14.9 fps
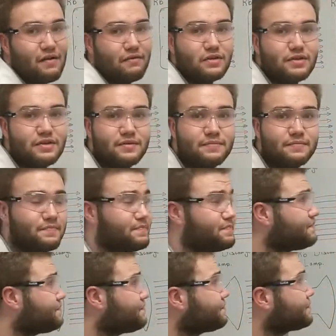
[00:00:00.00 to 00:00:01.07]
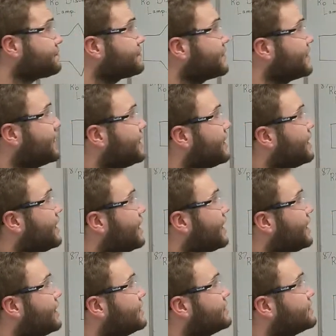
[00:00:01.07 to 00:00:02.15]
levels,
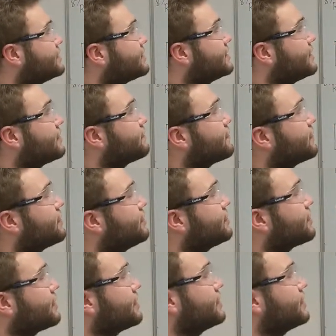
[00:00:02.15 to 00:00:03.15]
and therefore you